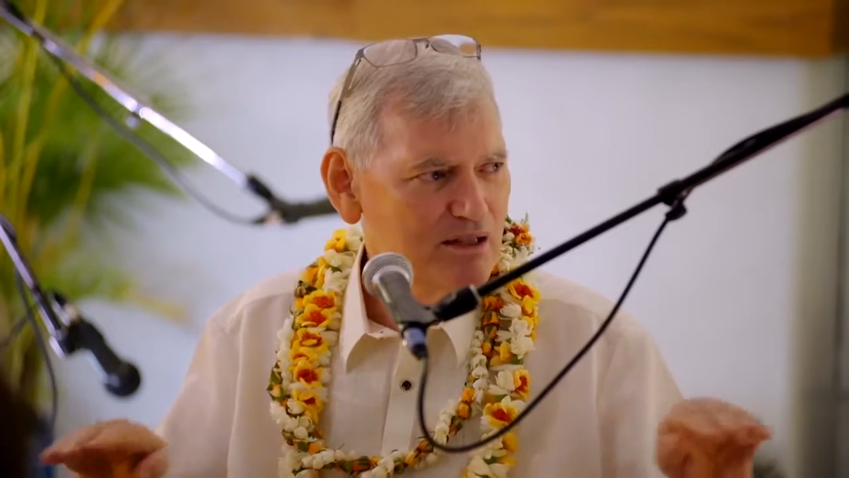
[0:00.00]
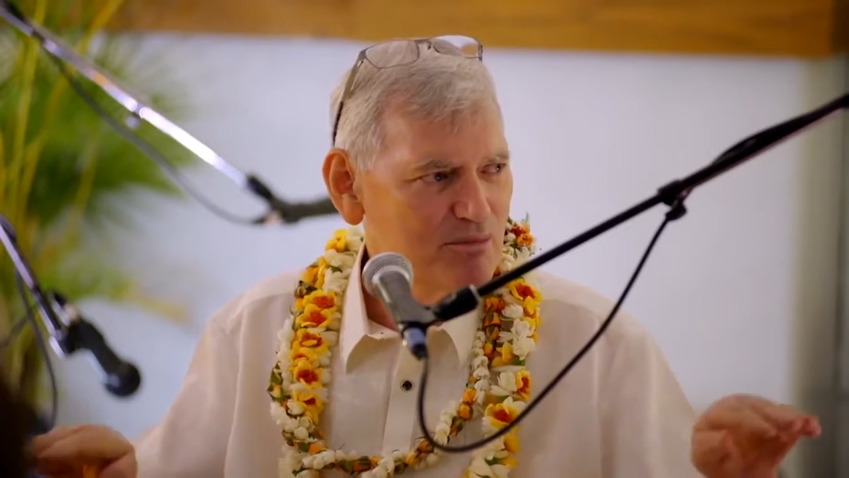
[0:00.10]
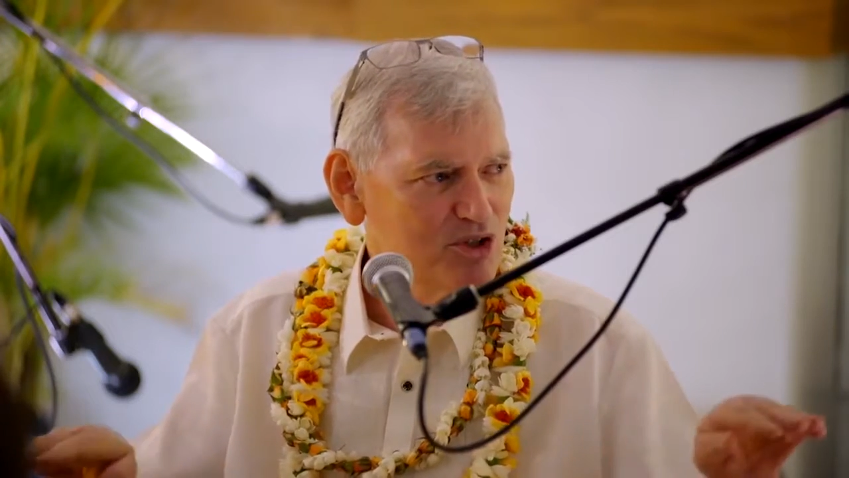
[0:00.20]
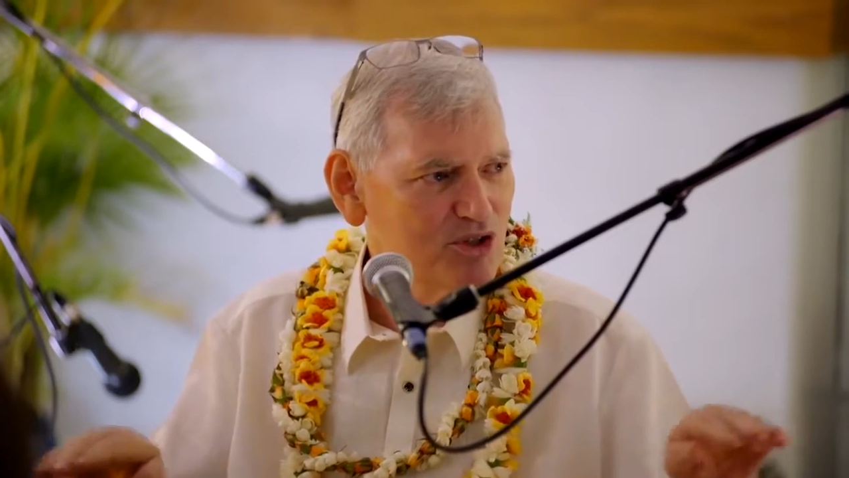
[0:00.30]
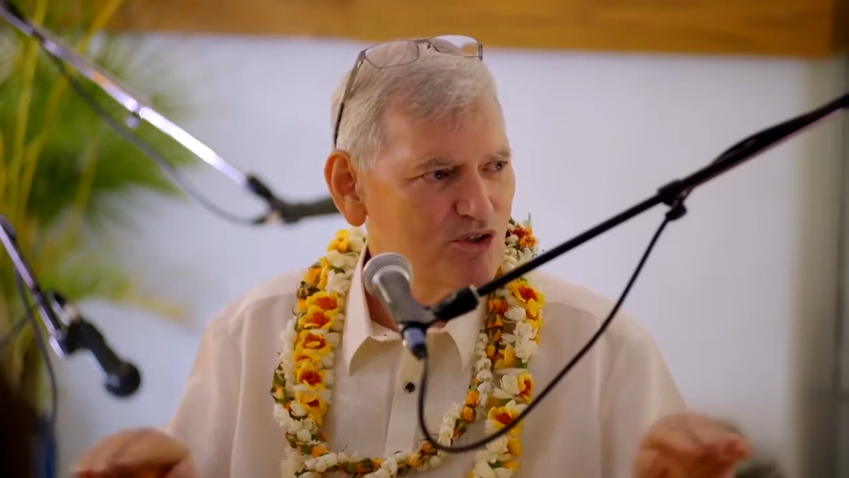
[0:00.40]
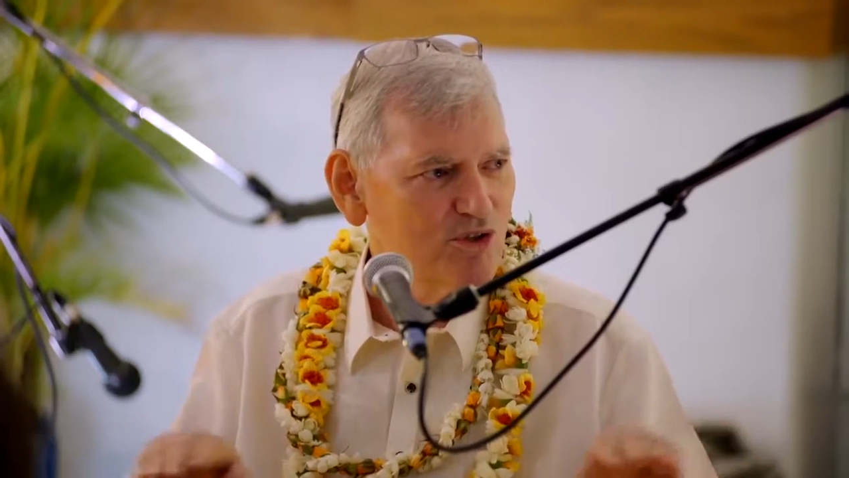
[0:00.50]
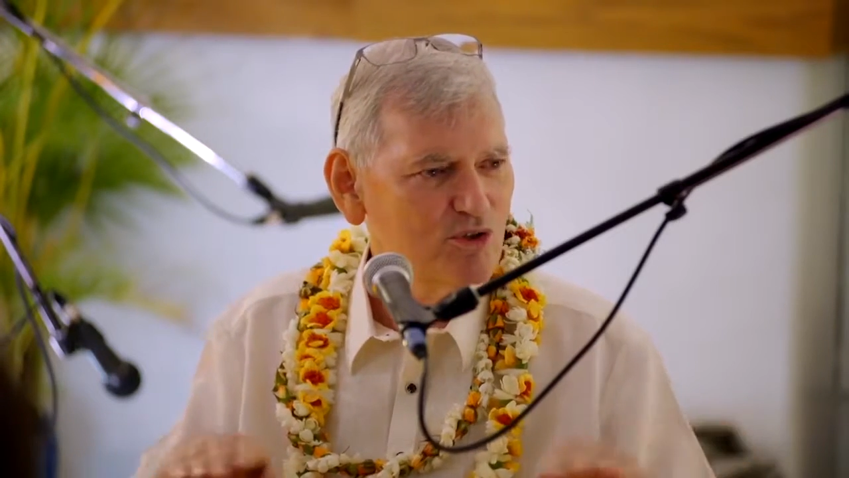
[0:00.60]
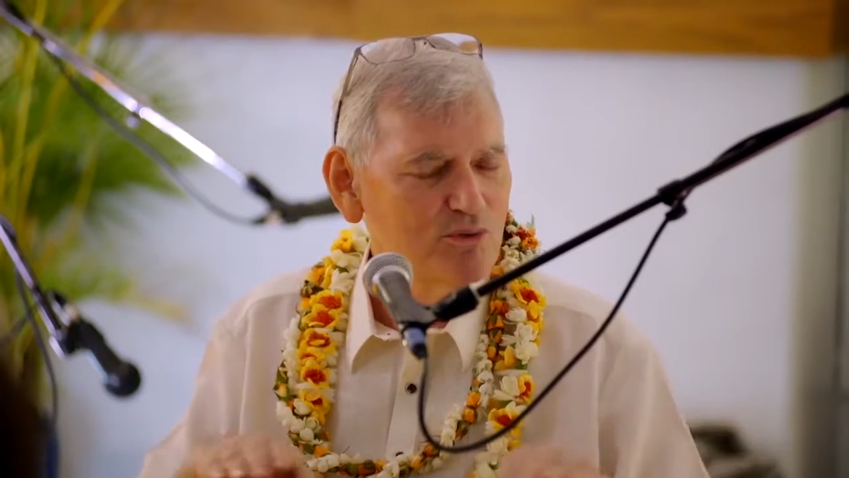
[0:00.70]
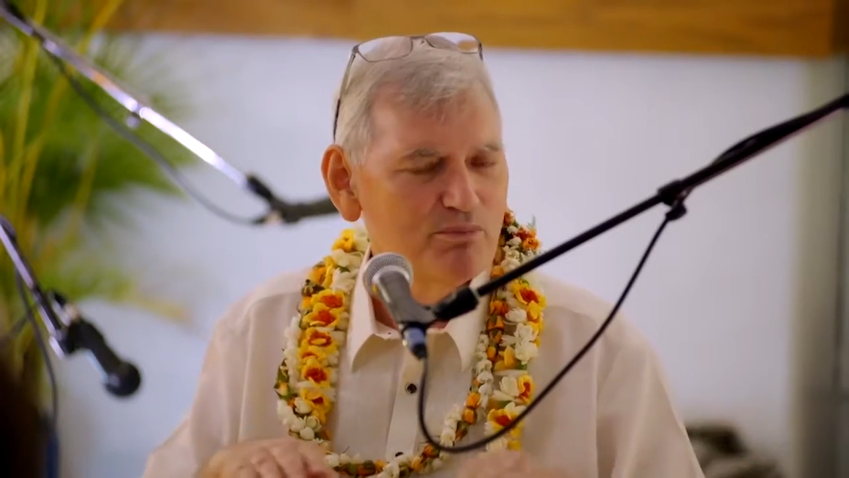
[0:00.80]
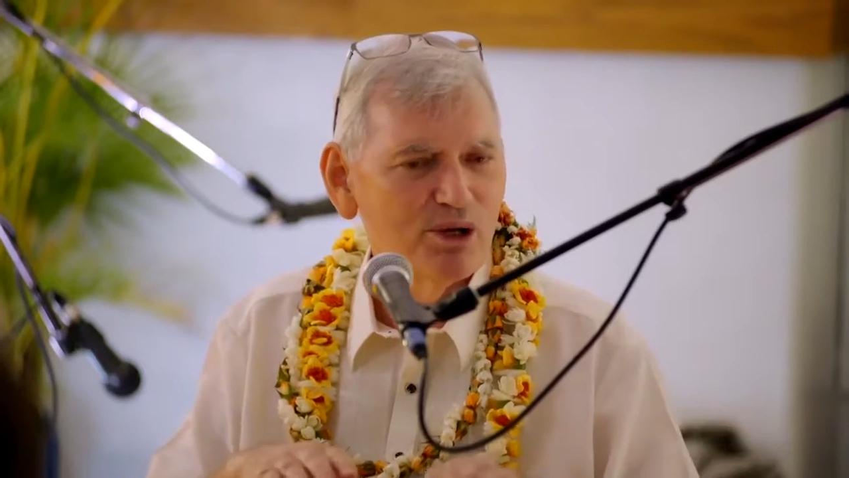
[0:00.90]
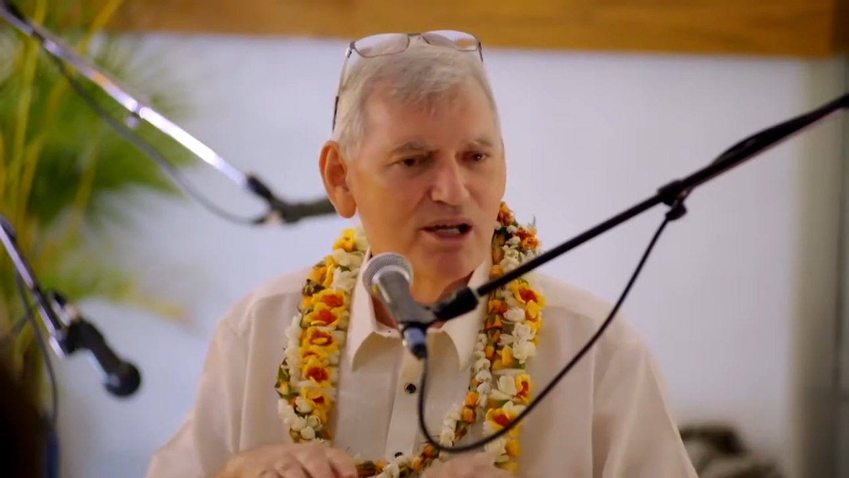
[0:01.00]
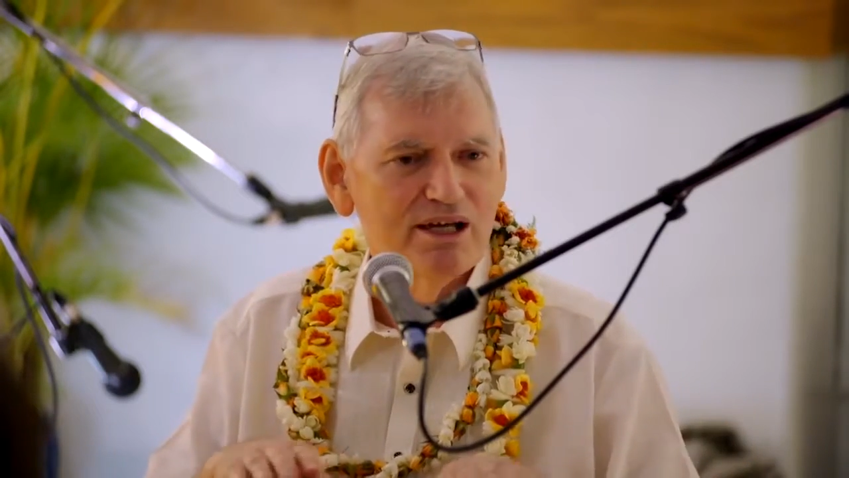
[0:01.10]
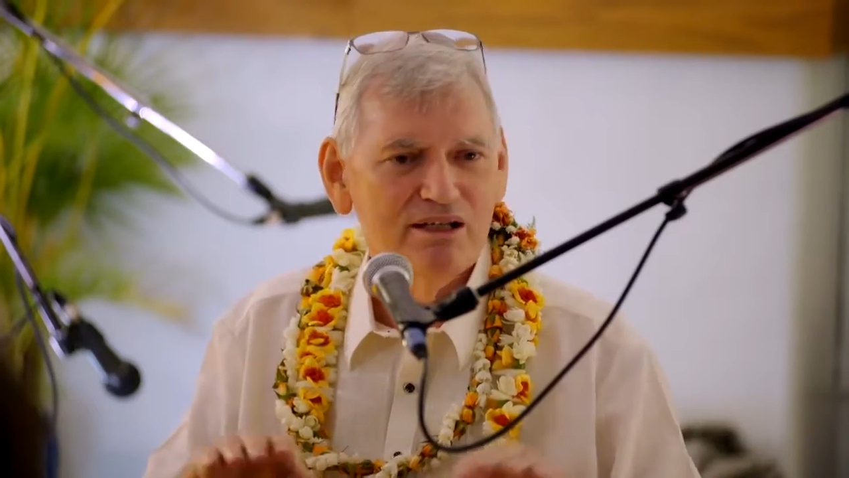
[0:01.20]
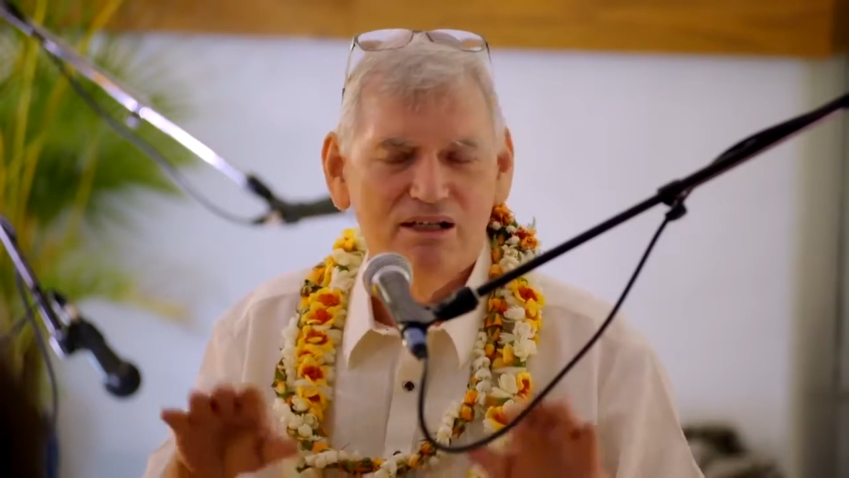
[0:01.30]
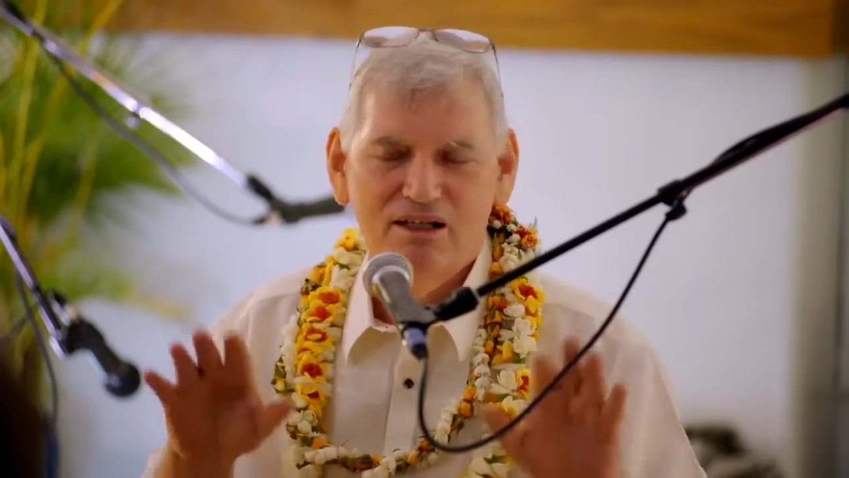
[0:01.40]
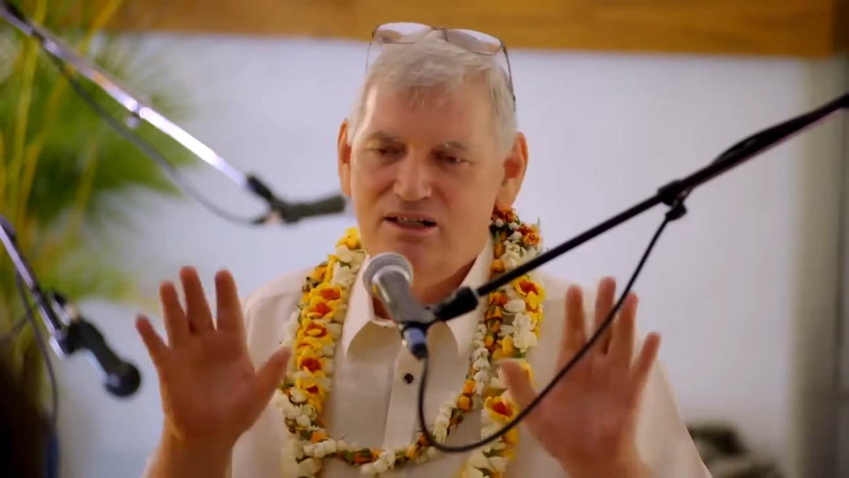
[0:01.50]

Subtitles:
the material plane,